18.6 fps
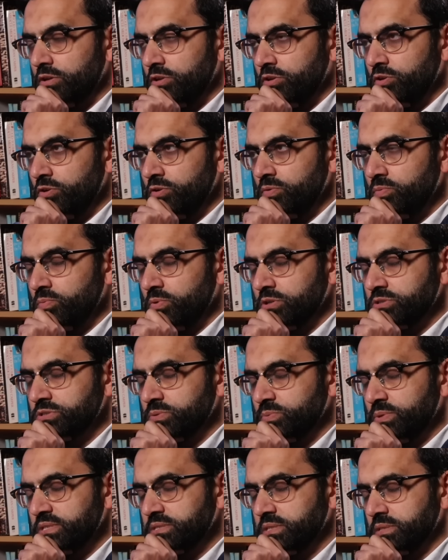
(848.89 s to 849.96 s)
You wrote
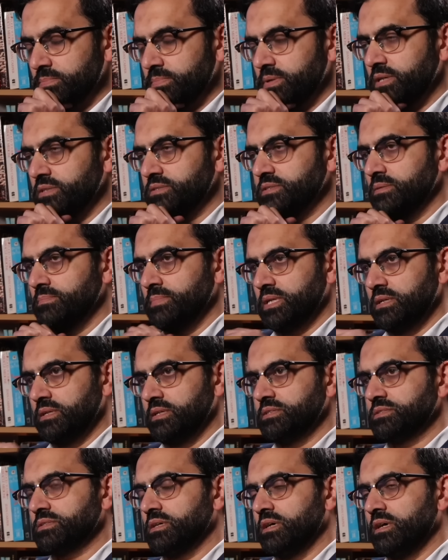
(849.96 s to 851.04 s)
a recent piece in Middle
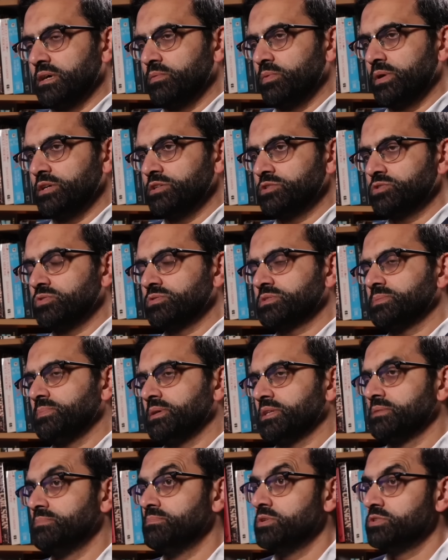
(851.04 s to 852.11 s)
East Eye where you talked
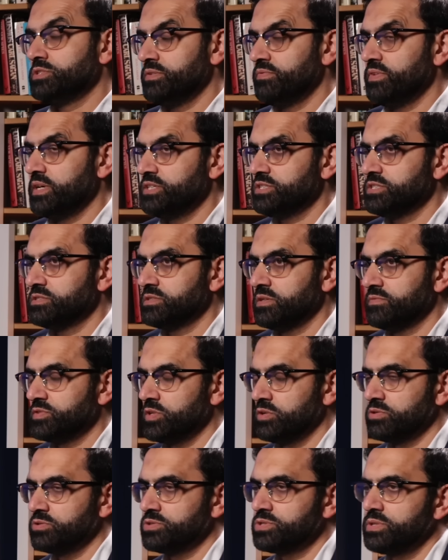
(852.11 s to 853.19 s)
about the motivations of
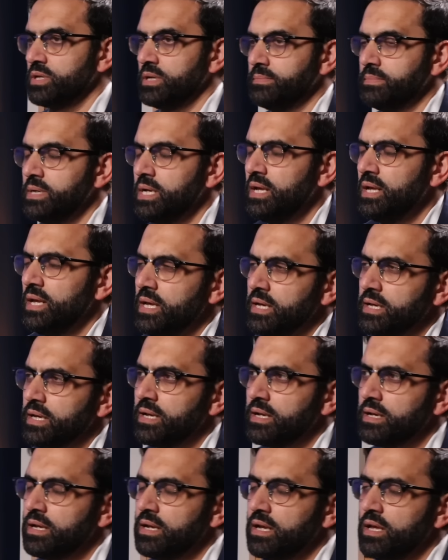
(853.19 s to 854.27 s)
Donald Trump.
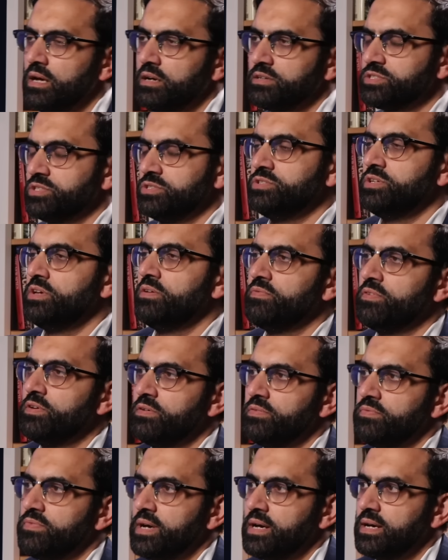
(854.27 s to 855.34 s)
Can I ask you, do you
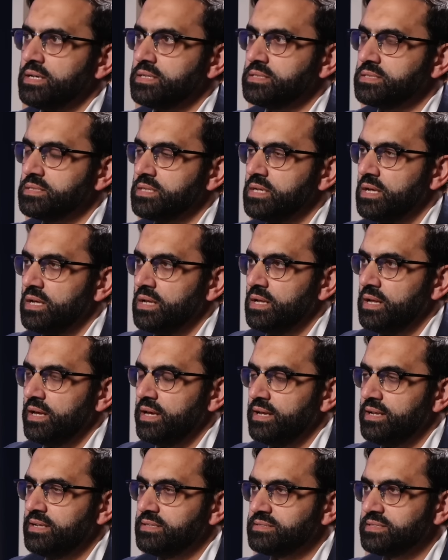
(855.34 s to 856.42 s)
feel that,
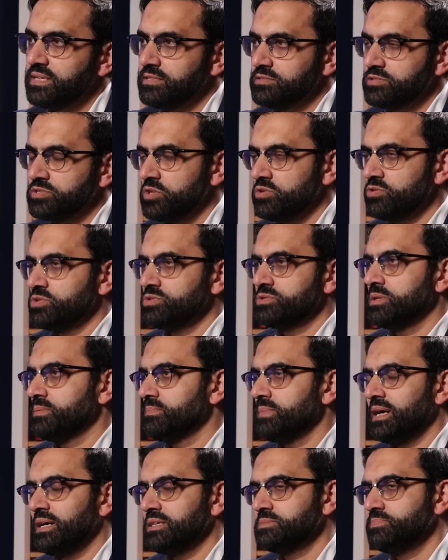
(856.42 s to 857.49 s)
in a sense, Donald
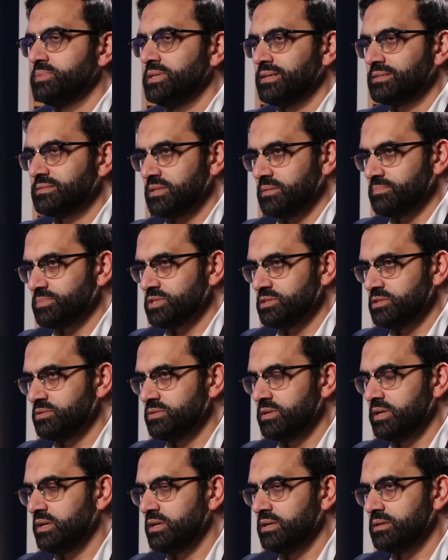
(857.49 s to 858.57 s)
Trump has been
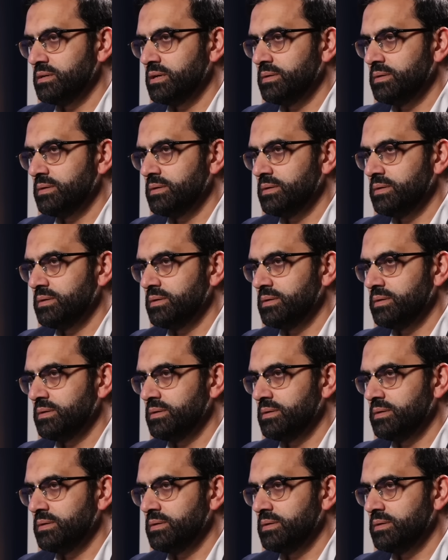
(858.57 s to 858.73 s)
exceptional here?